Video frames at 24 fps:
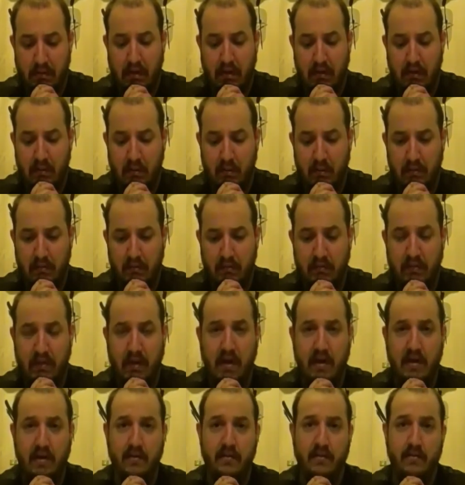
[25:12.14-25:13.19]
And it was
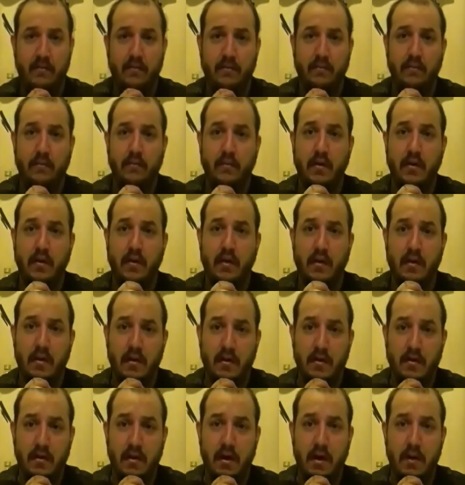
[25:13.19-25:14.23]
that
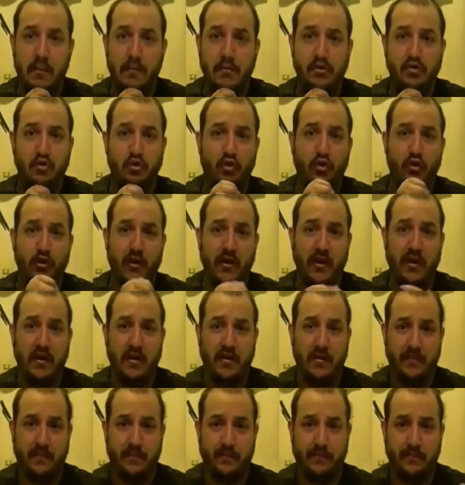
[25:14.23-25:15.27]
a
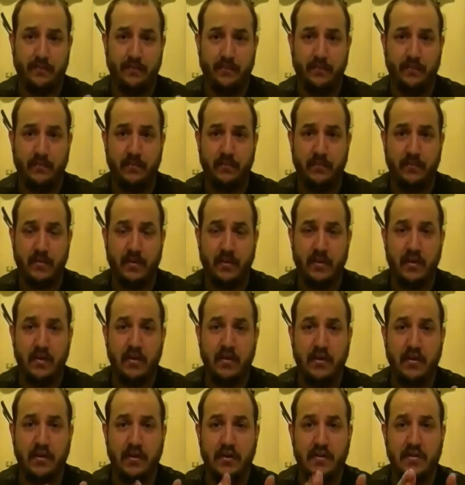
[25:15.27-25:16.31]
majority
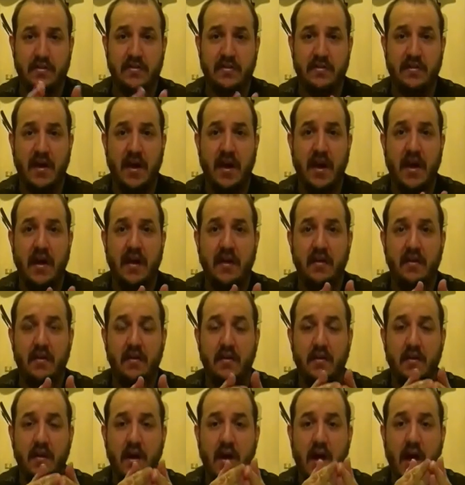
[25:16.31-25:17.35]
could decide
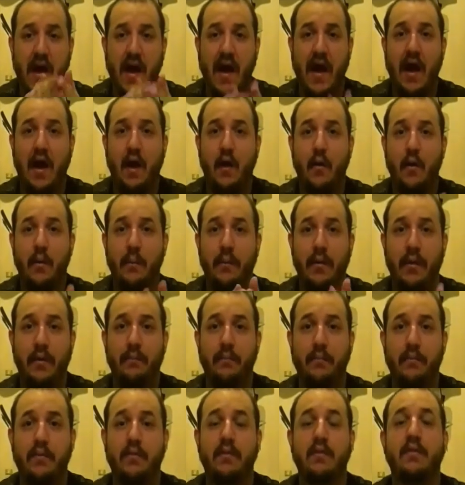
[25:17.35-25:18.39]
how a
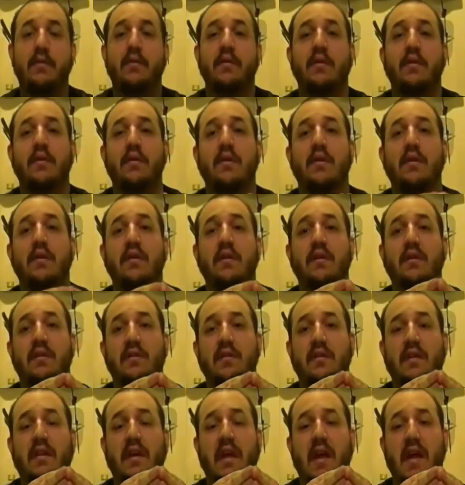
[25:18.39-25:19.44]
people
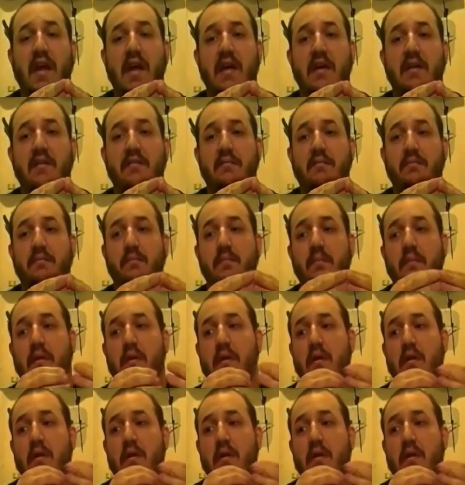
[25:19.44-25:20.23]
can